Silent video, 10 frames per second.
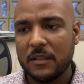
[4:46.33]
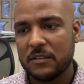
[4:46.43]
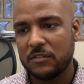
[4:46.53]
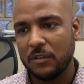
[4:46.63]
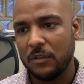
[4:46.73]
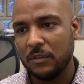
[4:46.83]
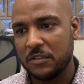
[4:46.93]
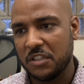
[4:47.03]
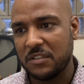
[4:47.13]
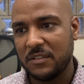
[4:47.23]
So
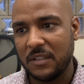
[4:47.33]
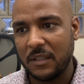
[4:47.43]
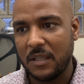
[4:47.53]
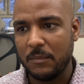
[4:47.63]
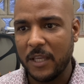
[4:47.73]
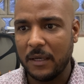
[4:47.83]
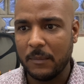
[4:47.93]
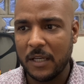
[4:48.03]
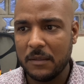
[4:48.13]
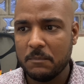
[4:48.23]
just to keep that in
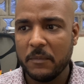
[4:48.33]
mind.